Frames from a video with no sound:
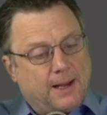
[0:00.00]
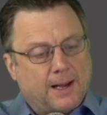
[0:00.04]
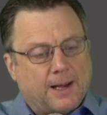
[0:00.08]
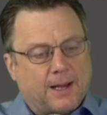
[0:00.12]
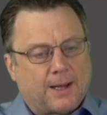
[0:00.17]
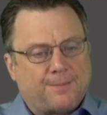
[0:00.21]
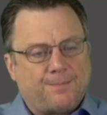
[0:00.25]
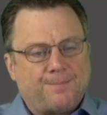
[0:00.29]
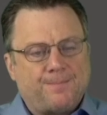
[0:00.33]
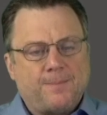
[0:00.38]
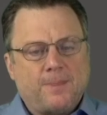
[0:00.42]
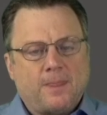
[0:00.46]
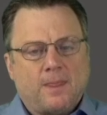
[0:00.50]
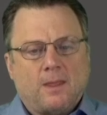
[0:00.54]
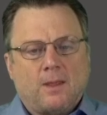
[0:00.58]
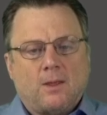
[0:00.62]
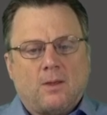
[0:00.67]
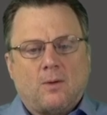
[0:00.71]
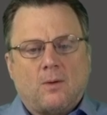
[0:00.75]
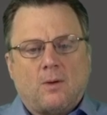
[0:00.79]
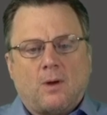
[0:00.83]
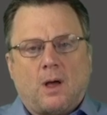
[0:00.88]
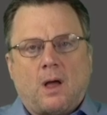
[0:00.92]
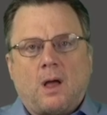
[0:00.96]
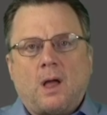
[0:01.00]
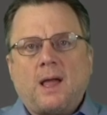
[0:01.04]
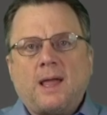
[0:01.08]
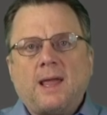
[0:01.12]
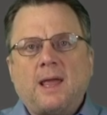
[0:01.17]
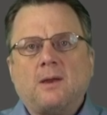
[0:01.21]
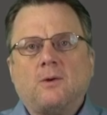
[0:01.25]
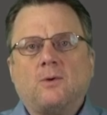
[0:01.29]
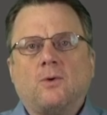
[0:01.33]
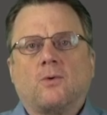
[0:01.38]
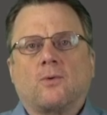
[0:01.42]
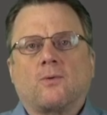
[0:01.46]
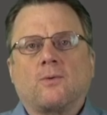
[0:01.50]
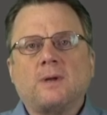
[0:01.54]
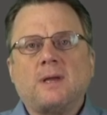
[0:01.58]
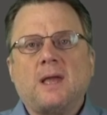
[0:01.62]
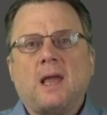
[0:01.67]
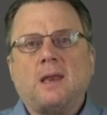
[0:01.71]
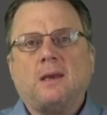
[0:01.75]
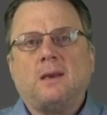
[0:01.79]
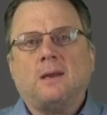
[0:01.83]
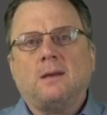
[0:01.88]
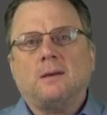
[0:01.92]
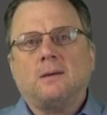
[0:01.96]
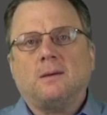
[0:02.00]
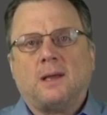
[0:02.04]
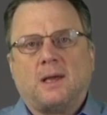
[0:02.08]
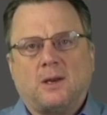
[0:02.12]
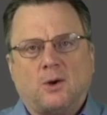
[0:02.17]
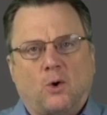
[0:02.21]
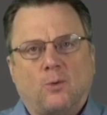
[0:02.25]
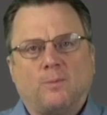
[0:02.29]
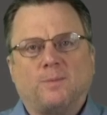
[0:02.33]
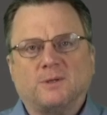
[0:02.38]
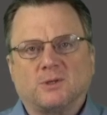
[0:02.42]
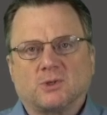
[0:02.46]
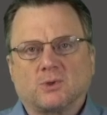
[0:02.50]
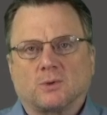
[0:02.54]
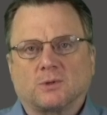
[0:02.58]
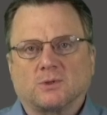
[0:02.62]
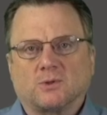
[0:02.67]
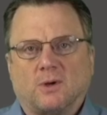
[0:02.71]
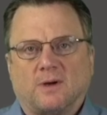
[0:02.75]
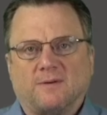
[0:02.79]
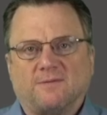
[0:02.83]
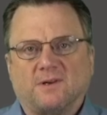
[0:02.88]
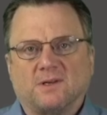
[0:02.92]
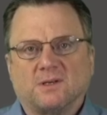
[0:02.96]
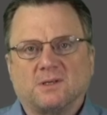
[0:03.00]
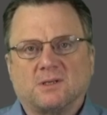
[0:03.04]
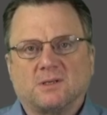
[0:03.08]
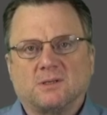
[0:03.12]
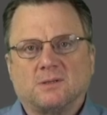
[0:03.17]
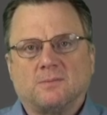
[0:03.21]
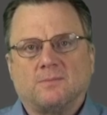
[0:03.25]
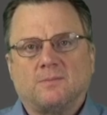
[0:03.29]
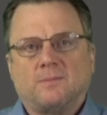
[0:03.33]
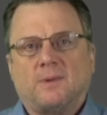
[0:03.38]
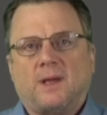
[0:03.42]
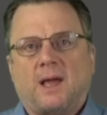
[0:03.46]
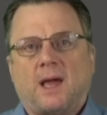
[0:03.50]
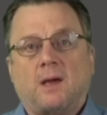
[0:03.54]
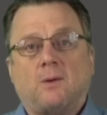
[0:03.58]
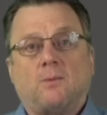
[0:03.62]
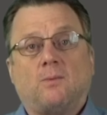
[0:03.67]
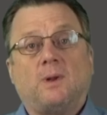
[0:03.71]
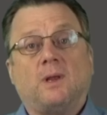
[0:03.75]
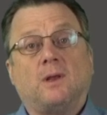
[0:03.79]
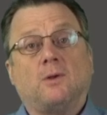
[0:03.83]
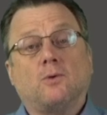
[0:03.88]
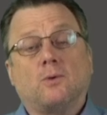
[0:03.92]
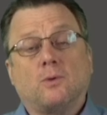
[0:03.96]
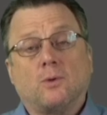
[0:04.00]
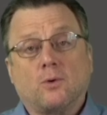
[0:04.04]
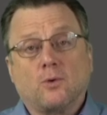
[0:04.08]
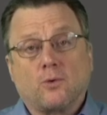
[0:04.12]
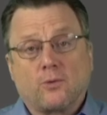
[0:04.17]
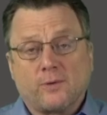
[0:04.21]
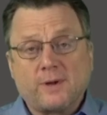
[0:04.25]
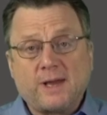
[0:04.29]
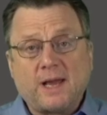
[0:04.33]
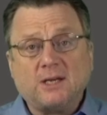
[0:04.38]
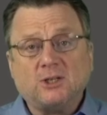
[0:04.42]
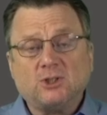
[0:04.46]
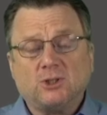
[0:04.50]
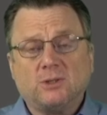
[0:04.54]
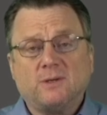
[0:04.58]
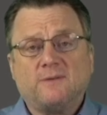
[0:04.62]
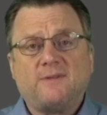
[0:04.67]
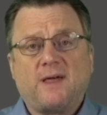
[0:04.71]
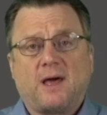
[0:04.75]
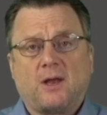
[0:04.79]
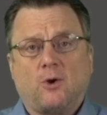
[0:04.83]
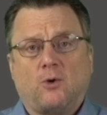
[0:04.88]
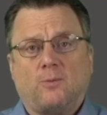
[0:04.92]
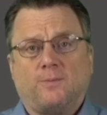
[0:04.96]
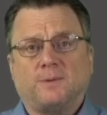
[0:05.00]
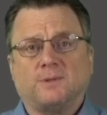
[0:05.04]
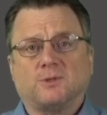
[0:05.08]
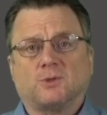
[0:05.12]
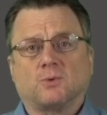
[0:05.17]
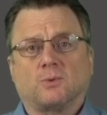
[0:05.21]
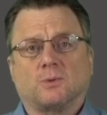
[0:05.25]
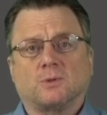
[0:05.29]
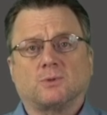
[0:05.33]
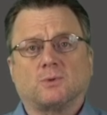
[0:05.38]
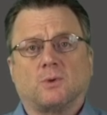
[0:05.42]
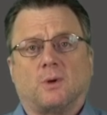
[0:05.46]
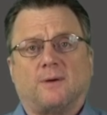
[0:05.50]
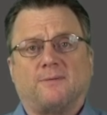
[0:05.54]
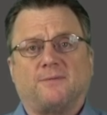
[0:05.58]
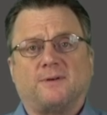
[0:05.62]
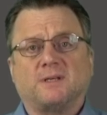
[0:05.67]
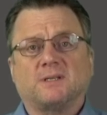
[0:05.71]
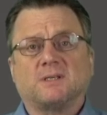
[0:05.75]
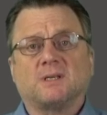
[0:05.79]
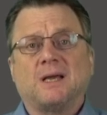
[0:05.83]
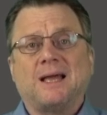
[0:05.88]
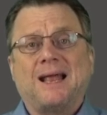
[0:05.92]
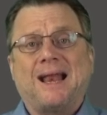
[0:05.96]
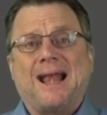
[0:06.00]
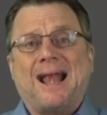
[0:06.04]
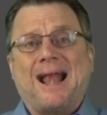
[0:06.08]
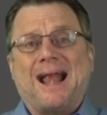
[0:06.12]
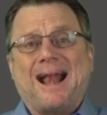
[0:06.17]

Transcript: Um, I had created an open source office. And in the creation of that open source office,